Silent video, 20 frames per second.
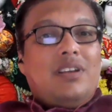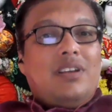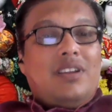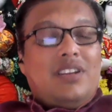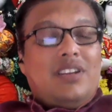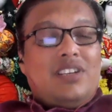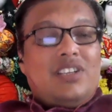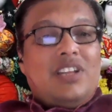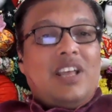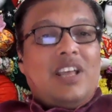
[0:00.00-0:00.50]

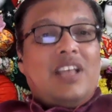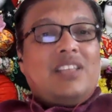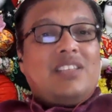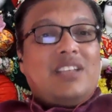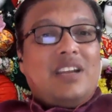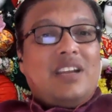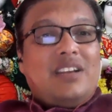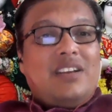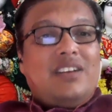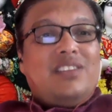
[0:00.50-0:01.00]
Krishna has
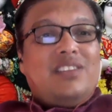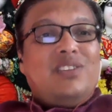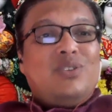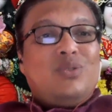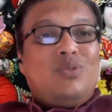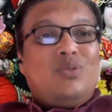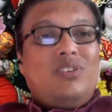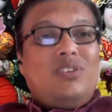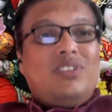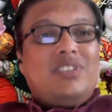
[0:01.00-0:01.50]
started this
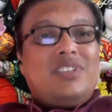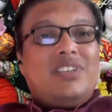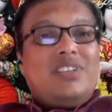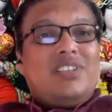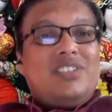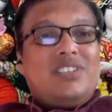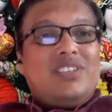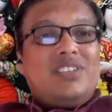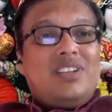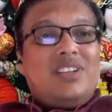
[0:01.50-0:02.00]
whole
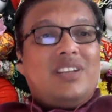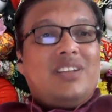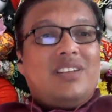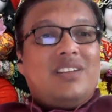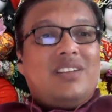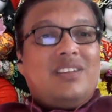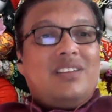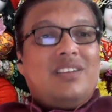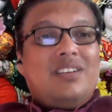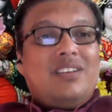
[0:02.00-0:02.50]
discussion.
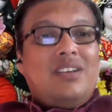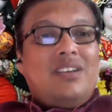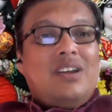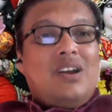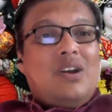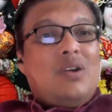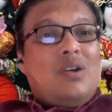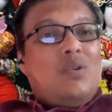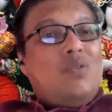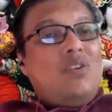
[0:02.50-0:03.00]

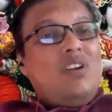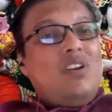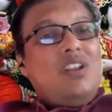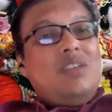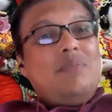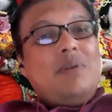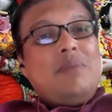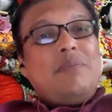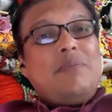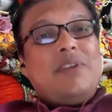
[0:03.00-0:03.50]
Only
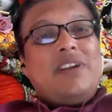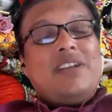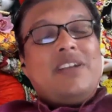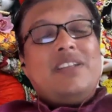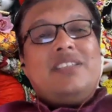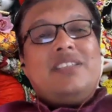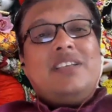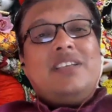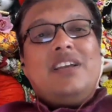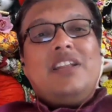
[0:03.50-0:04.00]
by
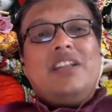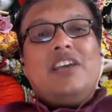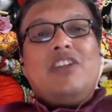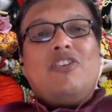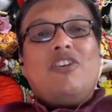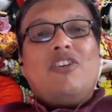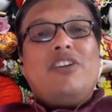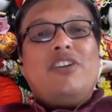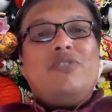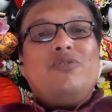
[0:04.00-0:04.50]
practicing
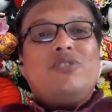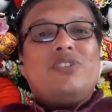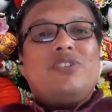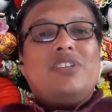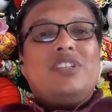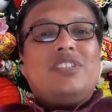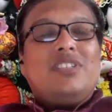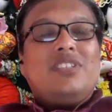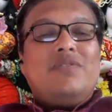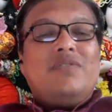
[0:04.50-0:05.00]
unalloyed
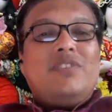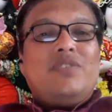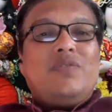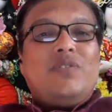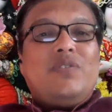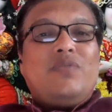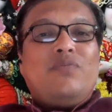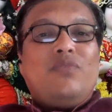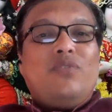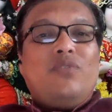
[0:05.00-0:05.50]
devotional service
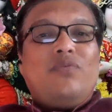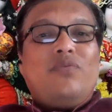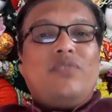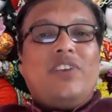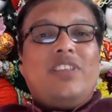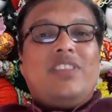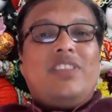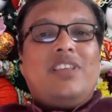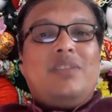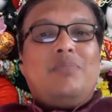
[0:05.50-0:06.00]
with full
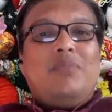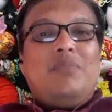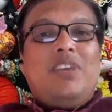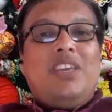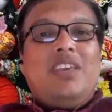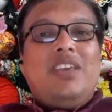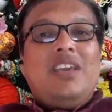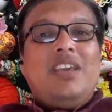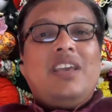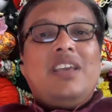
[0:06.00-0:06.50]
faith in
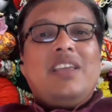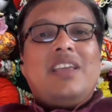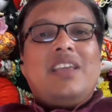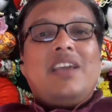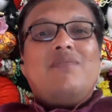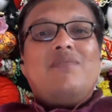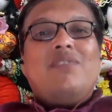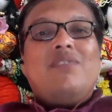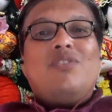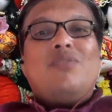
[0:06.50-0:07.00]
me
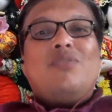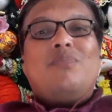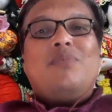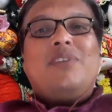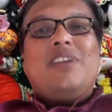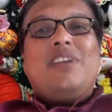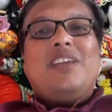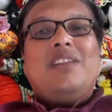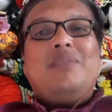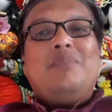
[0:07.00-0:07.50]
can one
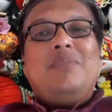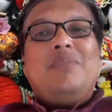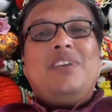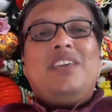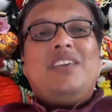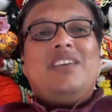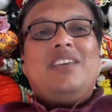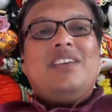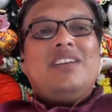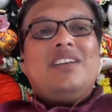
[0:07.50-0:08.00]
obtain
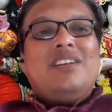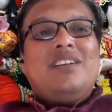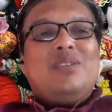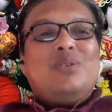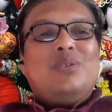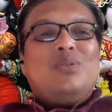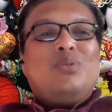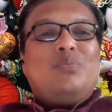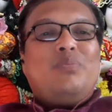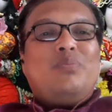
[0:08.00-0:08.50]
me,
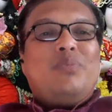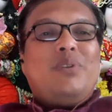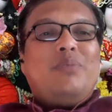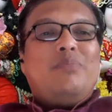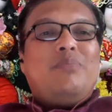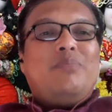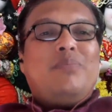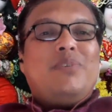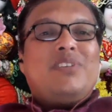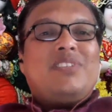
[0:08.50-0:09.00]
the
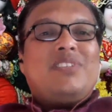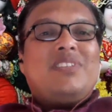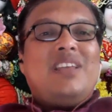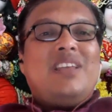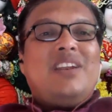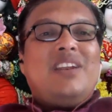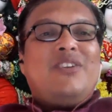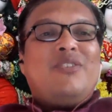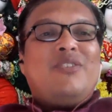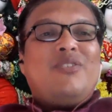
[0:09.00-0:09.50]
Supreme
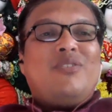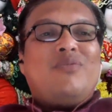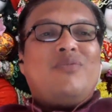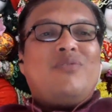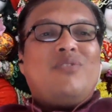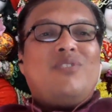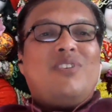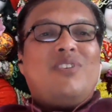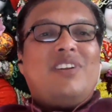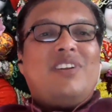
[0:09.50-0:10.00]
Personality of
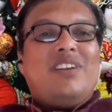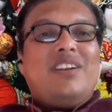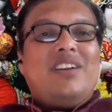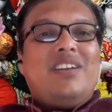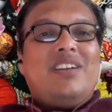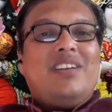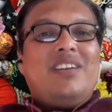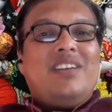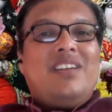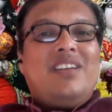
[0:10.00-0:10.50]
Godhead.